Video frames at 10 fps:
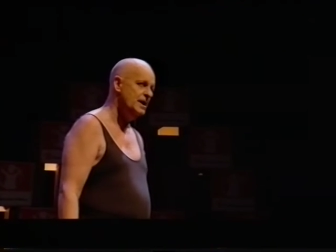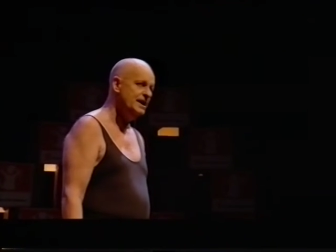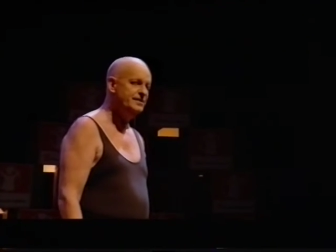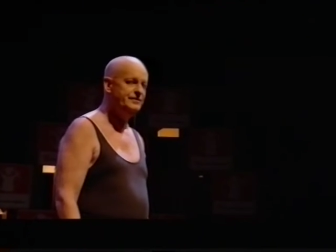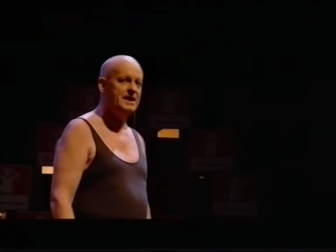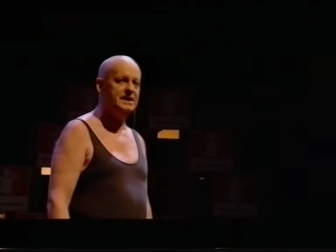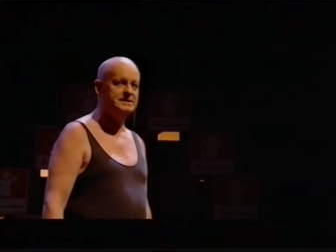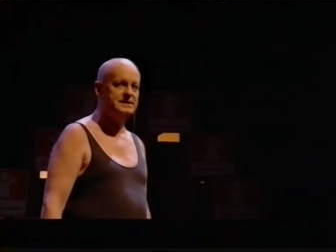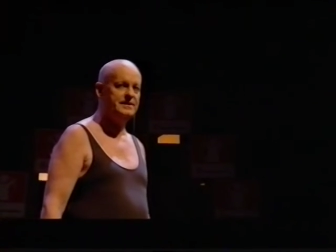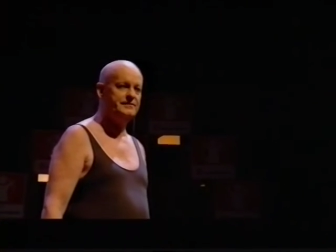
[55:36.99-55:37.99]
1 out of 9
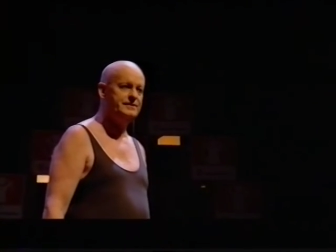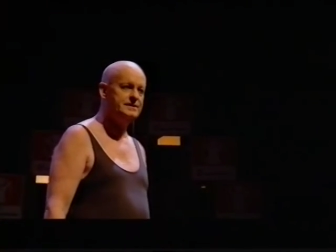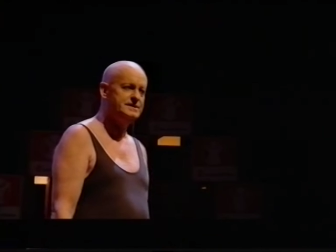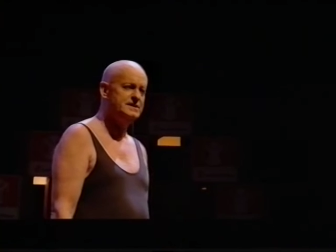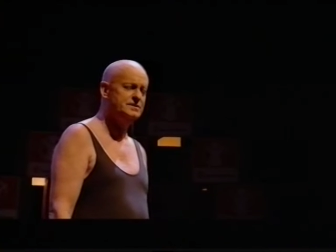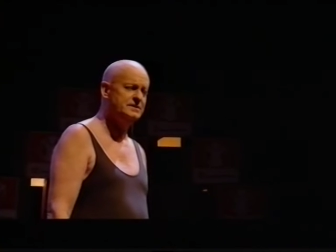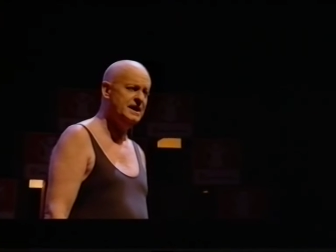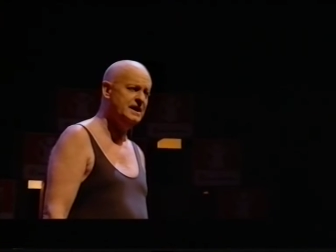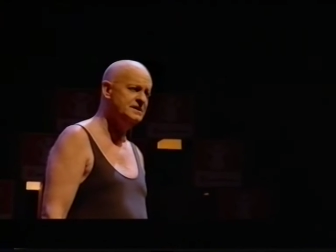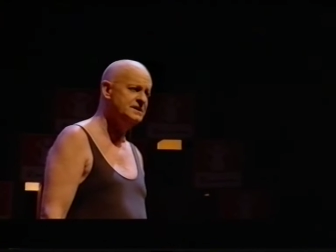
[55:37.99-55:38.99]
South Africans has got
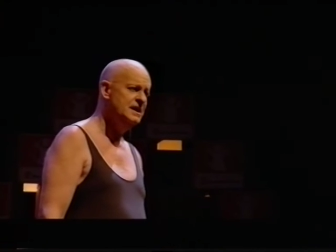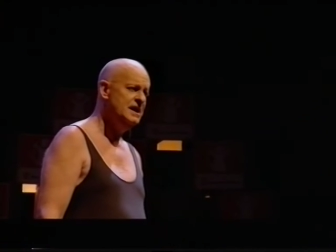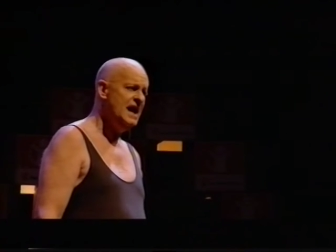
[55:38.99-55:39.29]
AIDS.